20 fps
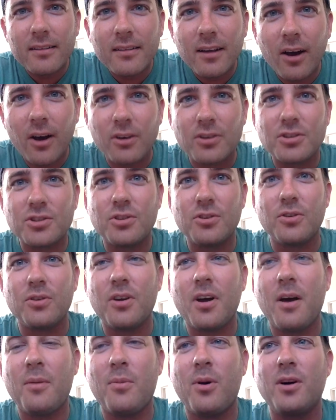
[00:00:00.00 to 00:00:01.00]
Oh, shoot,
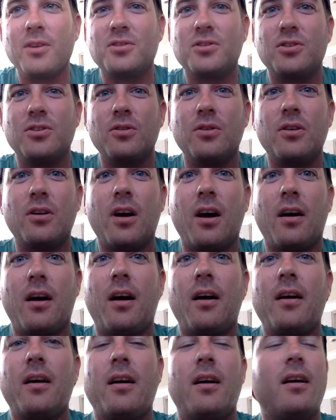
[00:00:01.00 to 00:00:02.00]
not much, dude.
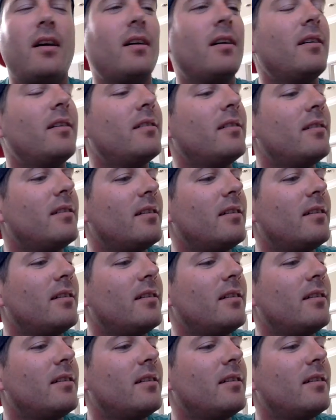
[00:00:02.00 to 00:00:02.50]
I